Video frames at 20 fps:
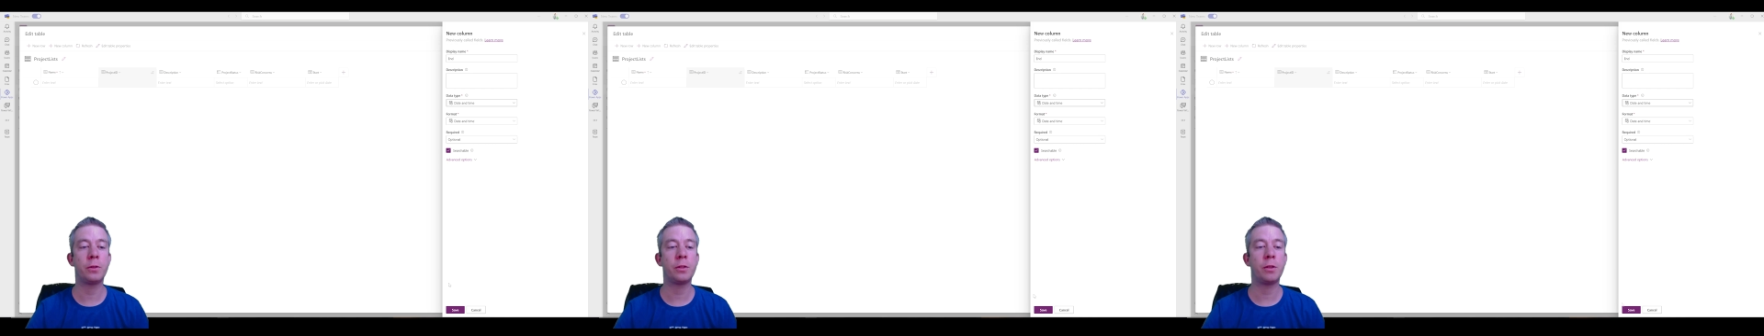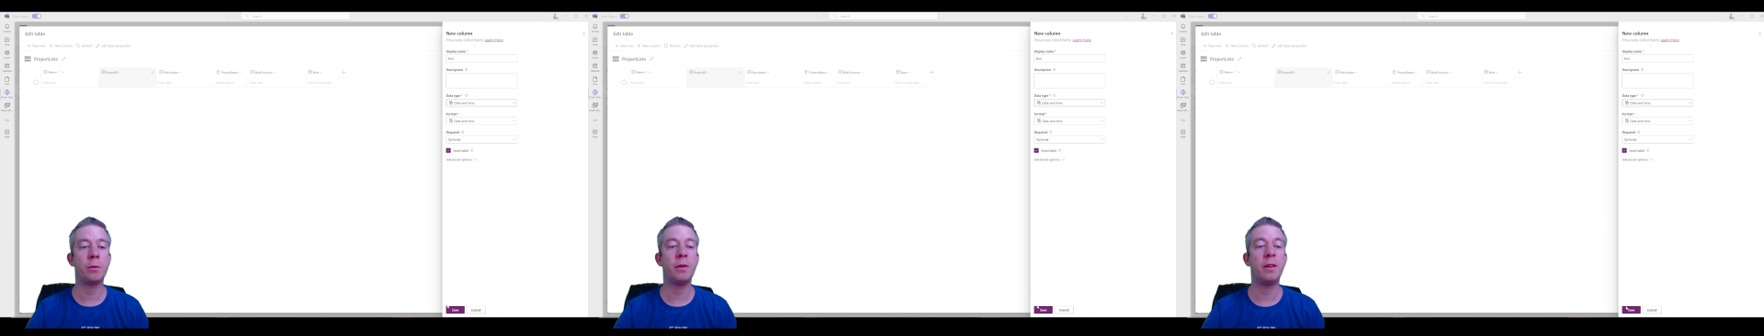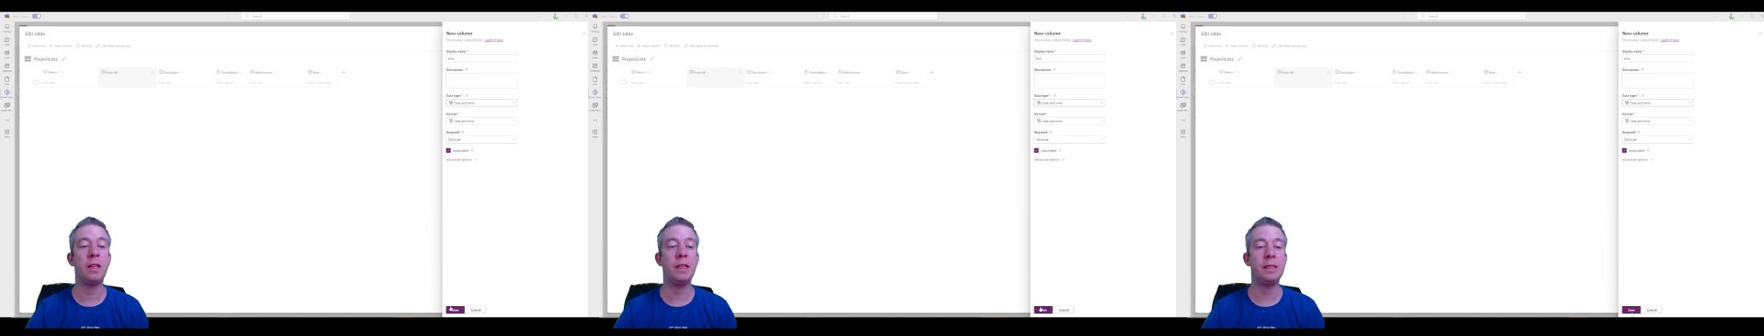
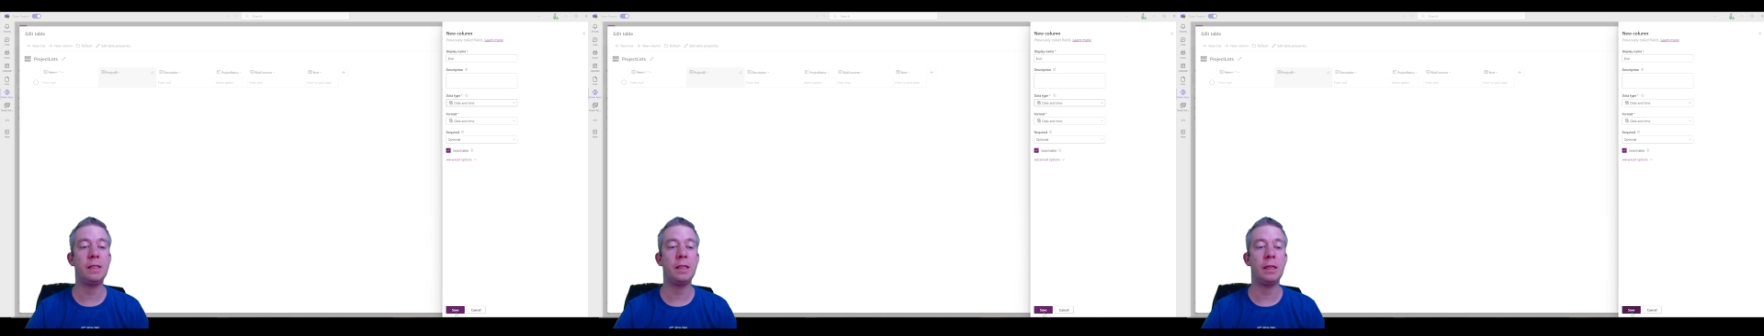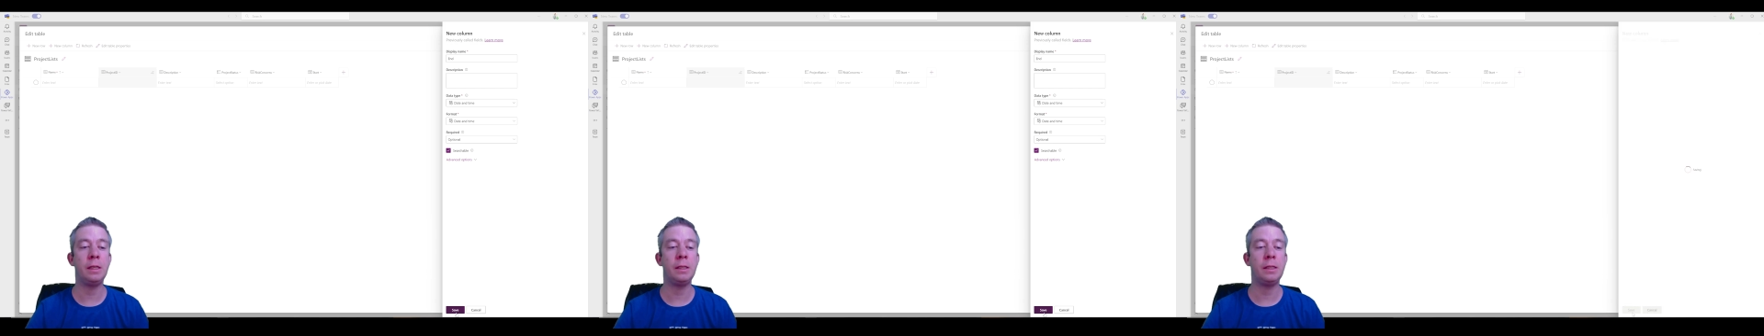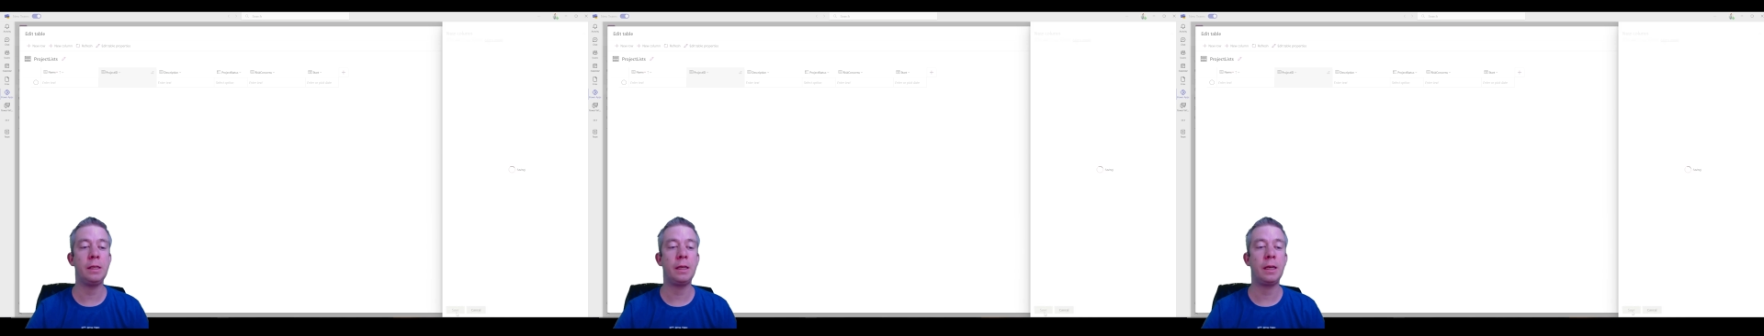some of these
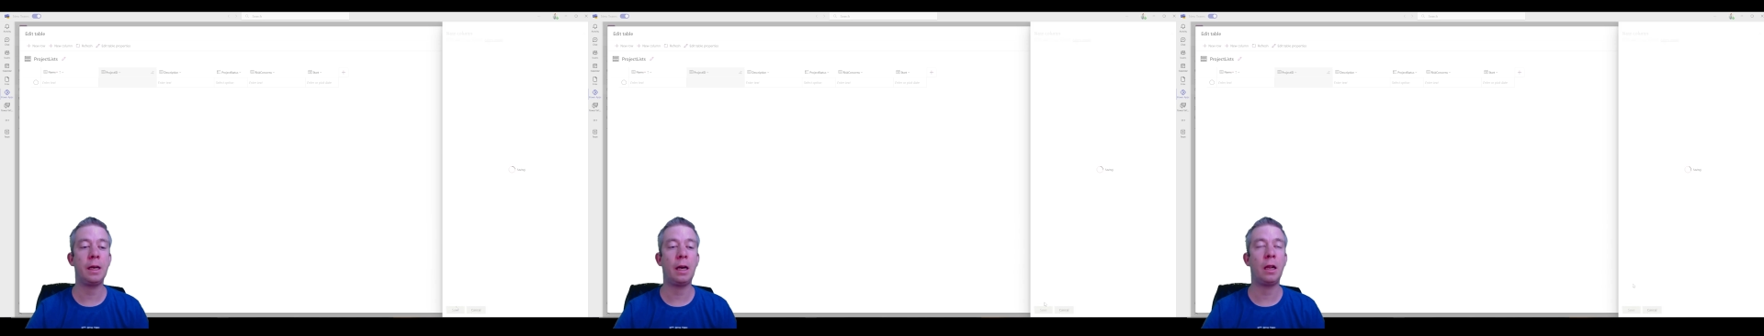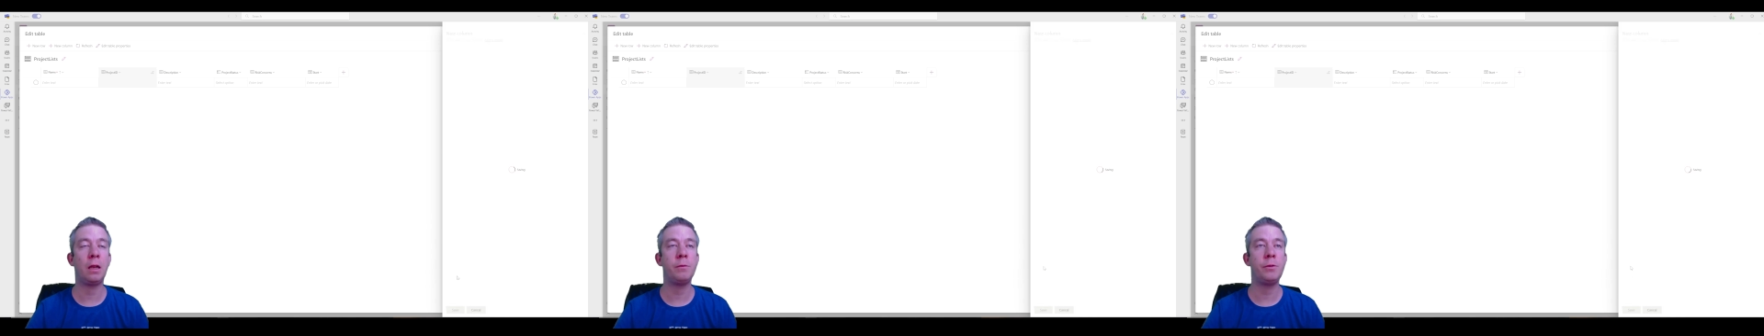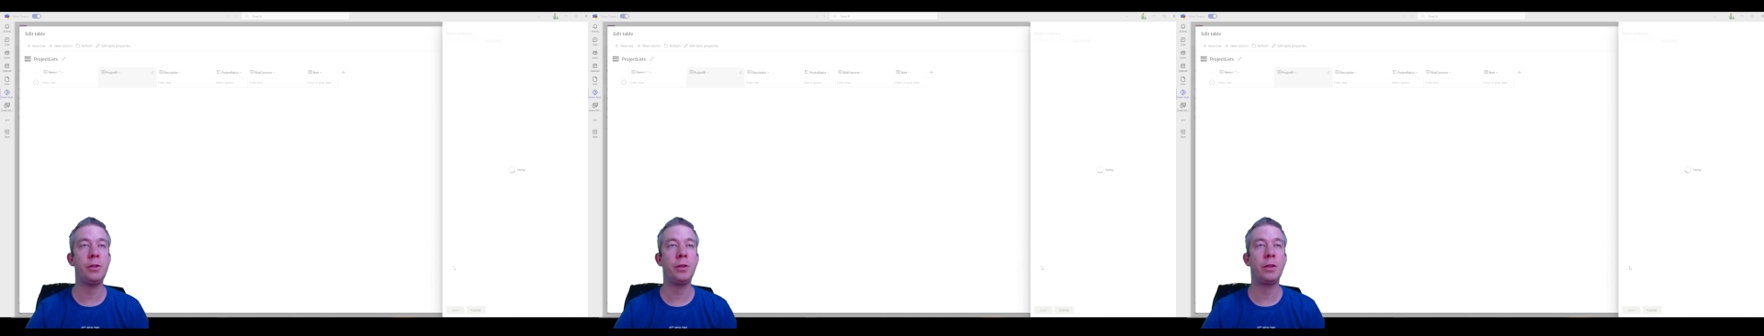easy columns.